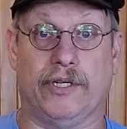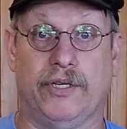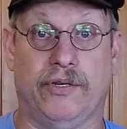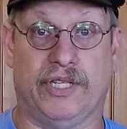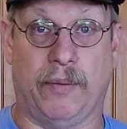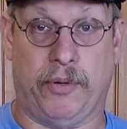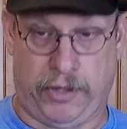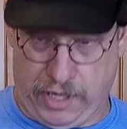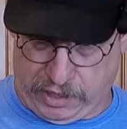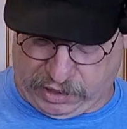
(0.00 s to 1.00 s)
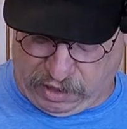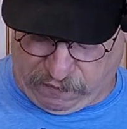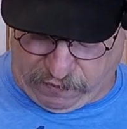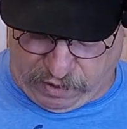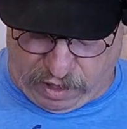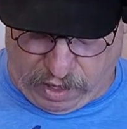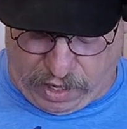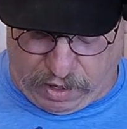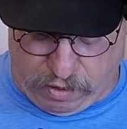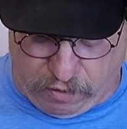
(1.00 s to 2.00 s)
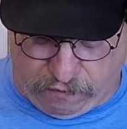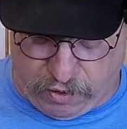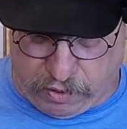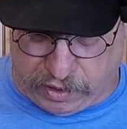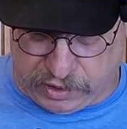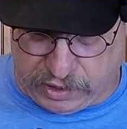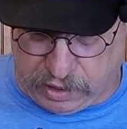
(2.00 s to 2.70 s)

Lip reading: what, as soon as I put that stuff in there, I don't know if you can